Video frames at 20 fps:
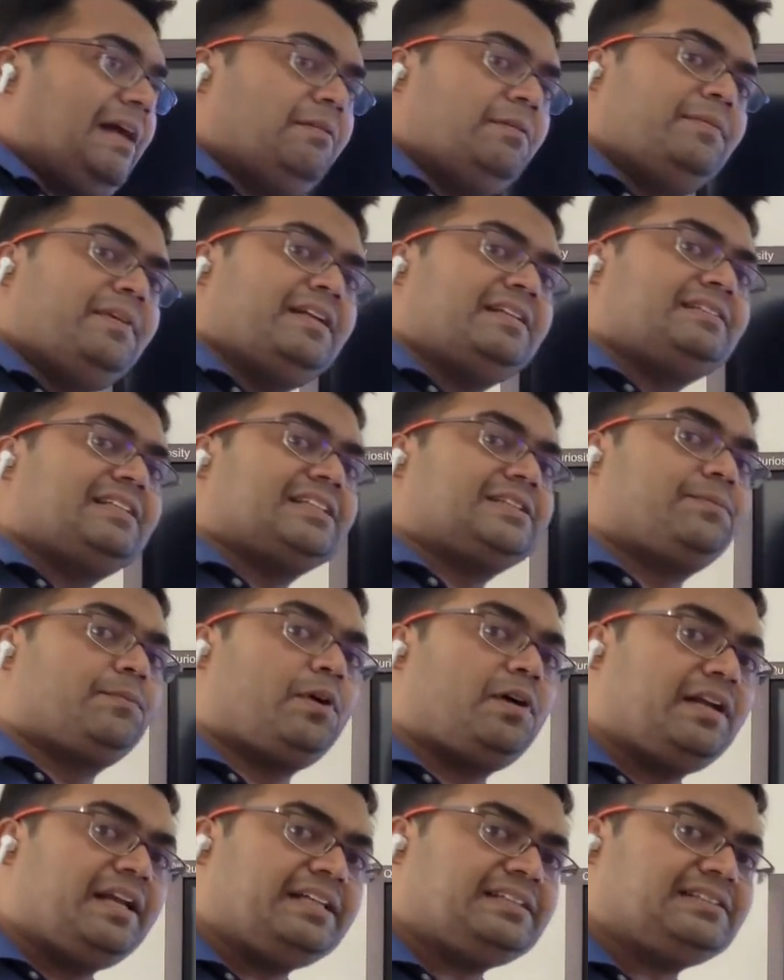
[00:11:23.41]
Albumin is the
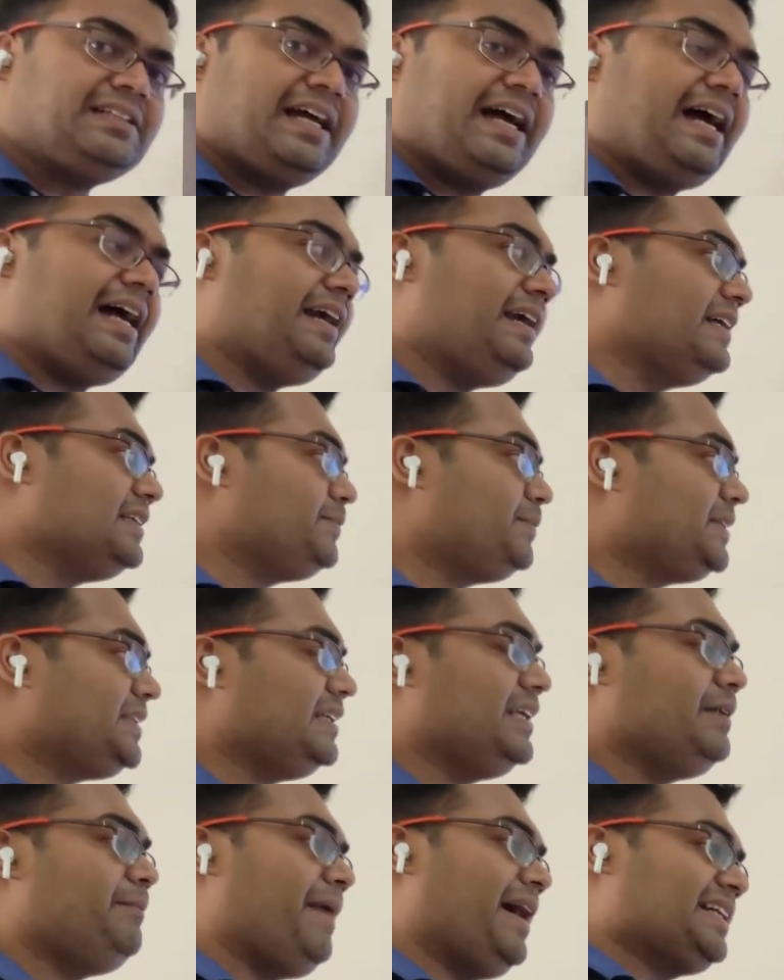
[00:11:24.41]
smallest and is
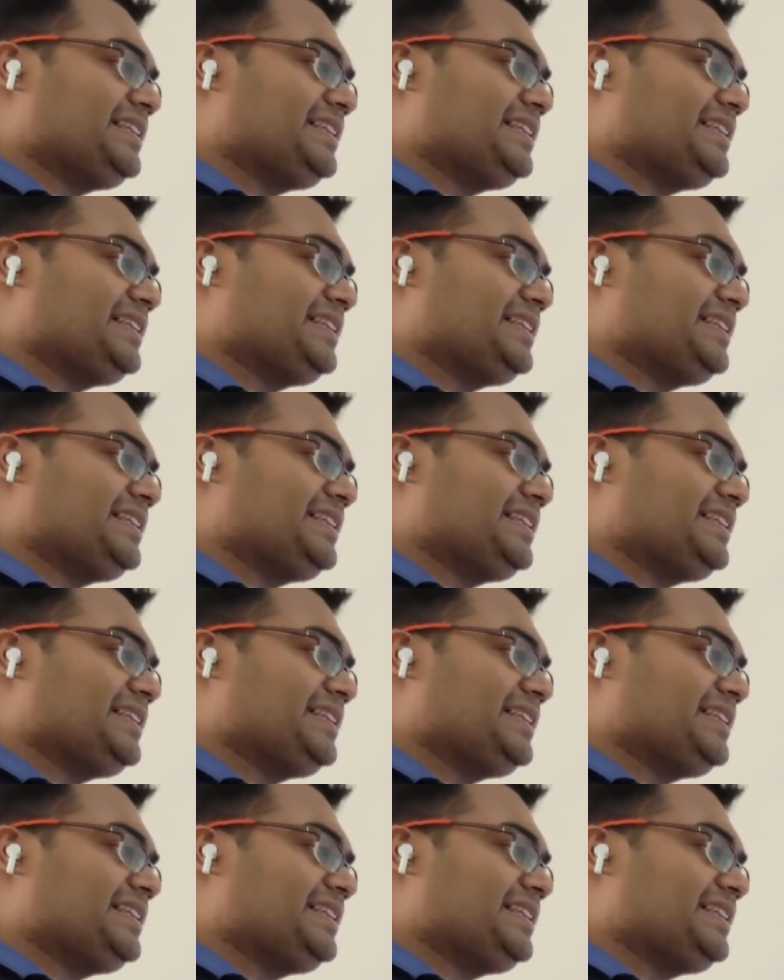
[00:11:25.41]
present in